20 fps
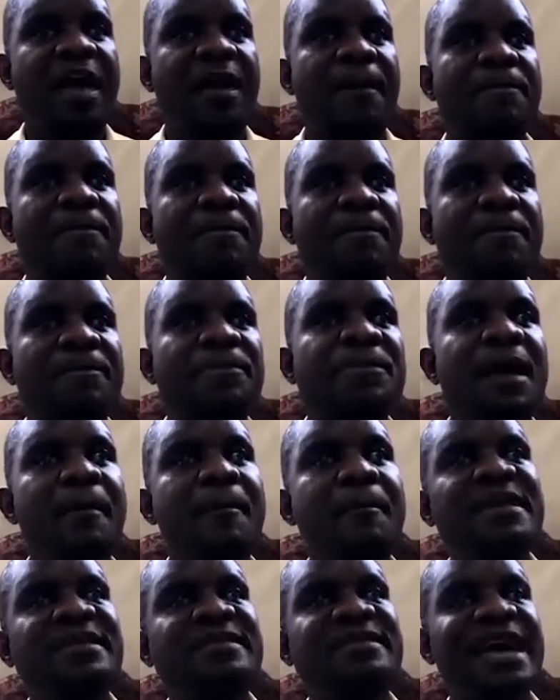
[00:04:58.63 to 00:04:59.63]

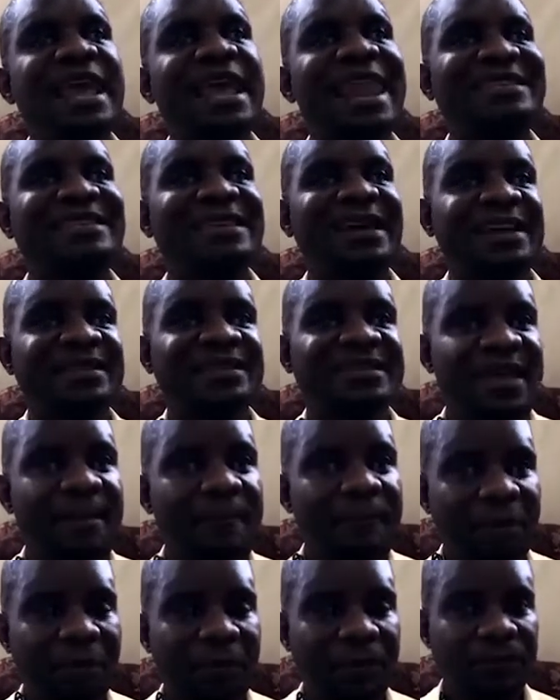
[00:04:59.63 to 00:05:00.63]
Mr. Um,
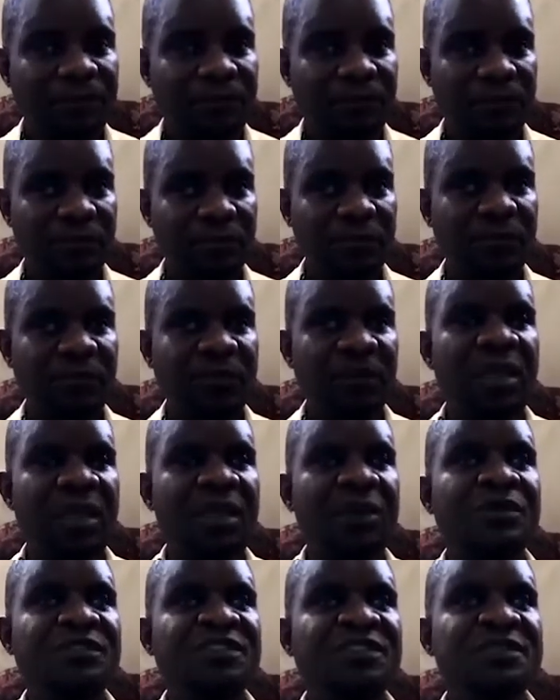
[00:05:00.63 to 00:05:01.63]
Lazarus Tembo.
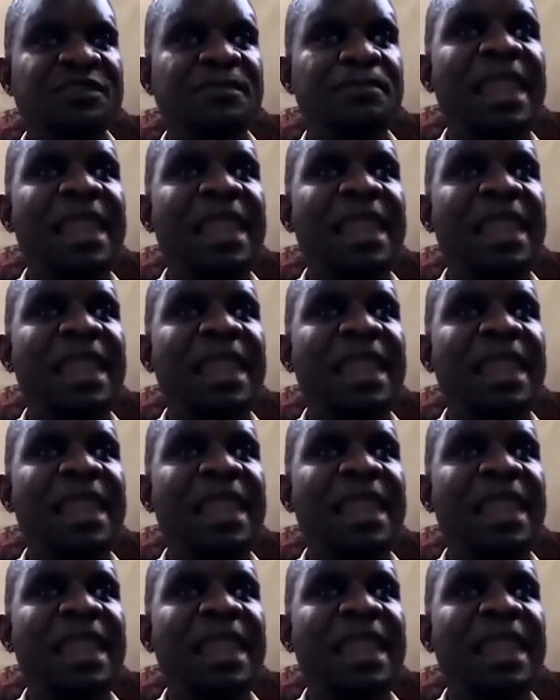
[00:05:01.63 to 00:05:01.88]
He